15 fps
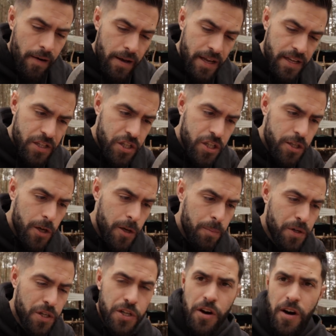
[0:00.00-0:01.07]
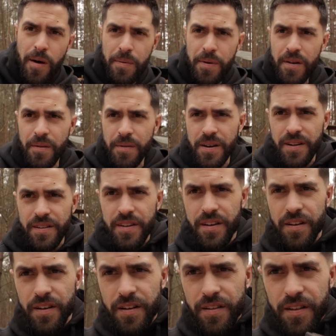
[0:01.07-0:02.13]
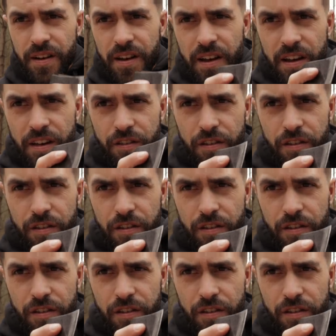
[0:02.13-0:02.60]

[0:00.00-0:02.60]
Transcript: it's super sharp. I mean, I did a I did a hair